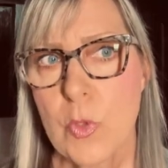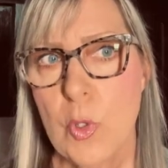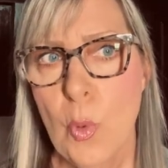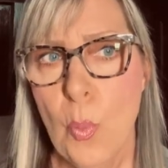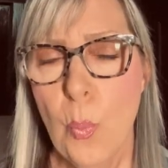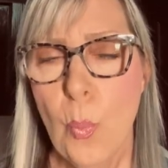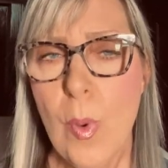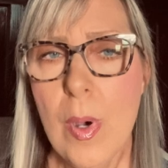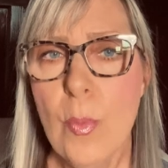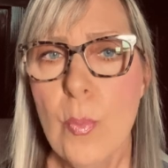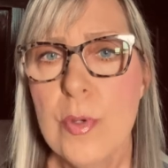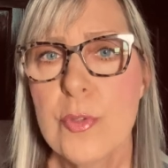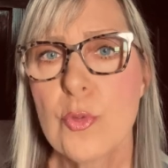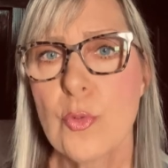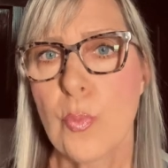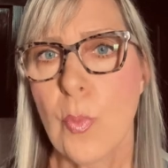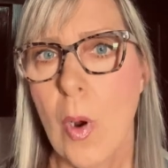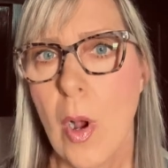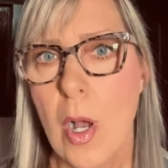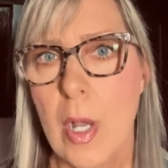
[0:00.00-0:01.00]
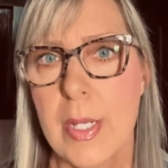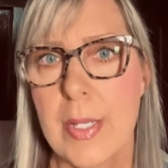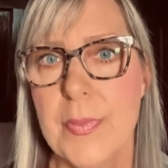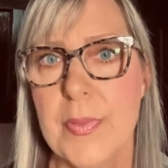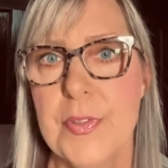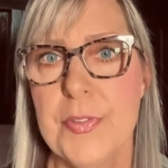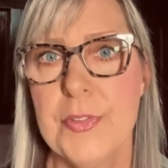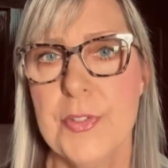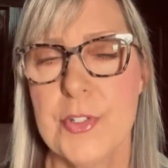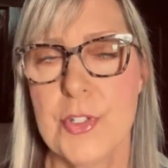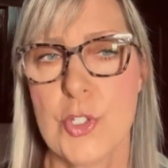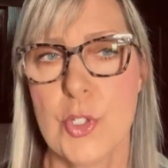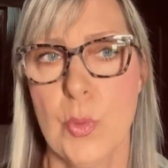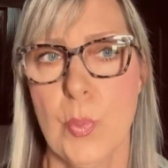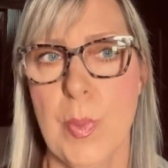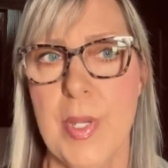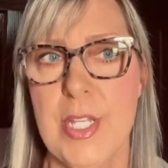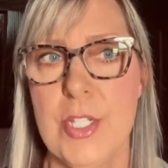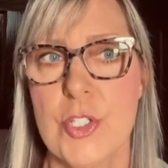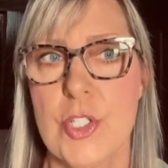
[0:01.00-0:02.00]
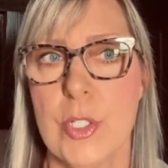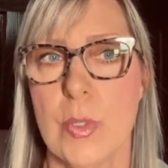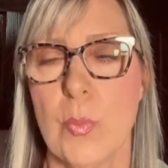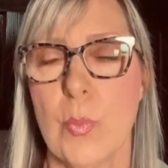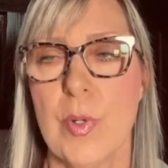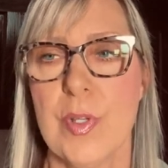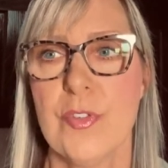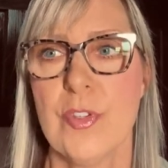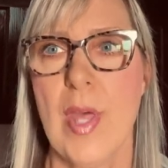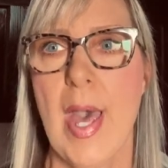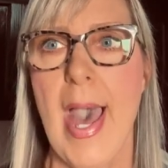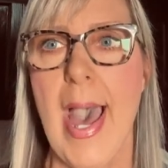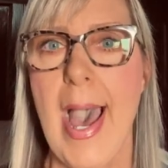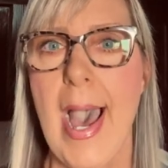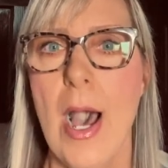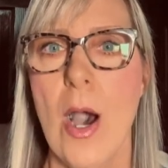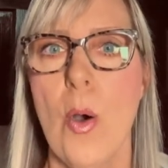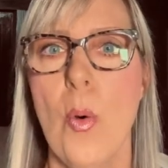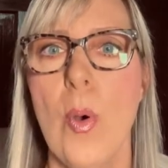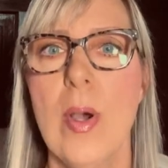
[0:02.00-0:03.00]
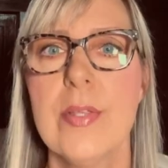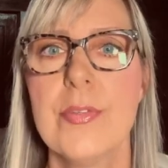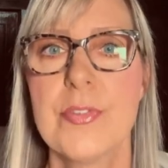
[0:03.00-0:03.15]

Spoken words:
what was wrong in the situation was how